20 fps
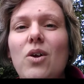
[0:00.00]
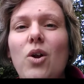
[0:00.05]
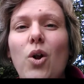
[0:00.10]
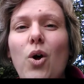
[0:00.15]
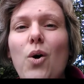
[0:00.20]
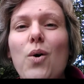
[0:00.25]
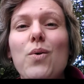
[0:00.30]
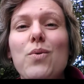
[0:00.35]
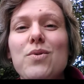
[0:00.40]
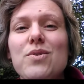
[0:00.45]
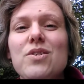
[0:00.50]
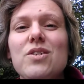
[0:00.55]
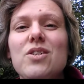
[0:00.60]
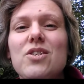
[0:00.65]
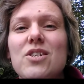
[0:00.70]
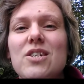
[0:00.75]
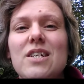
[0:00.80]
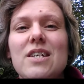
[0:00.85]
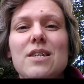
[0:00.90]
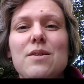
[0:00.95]
clothes
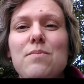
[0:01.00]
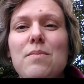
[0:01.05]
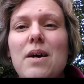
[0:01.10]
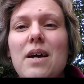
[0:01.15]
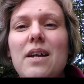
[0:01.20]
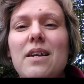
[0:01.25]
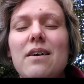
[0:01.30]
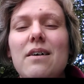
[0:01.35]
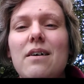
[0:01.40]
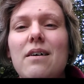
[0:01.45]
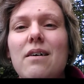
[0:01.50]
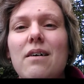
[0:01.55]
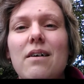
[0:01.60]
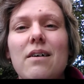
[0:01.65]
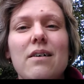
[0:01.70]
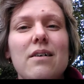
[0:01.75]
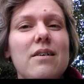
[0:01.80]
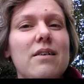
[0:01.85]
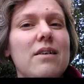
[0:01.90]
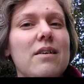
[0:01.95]
she has made
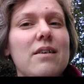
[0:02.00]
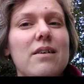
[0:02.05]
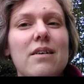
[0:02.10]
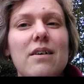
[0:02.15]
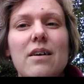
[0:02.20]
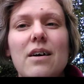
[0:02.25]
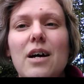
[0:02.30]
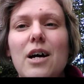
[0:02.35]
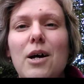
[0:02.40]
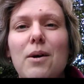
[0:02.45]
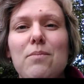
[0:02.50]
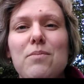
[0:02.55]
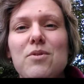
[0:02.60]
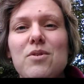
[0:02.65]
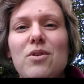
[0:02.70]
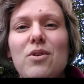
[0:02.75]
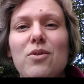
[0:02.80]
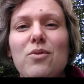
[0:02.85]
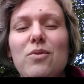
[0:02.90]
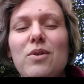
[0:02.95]
are
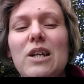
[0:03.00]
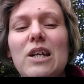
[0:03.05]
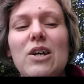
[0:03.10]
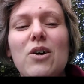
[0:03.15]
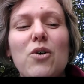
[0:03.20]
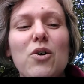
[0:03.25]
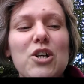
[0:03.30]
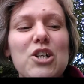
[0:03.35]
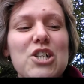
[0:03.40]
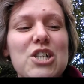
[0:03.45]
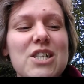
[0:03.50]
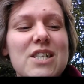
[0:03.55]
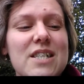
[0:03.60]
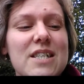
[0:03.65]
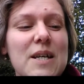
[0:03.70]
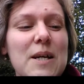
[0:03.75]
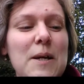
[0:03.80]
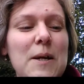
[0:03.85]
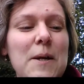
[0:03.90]
absolutely gorgeous.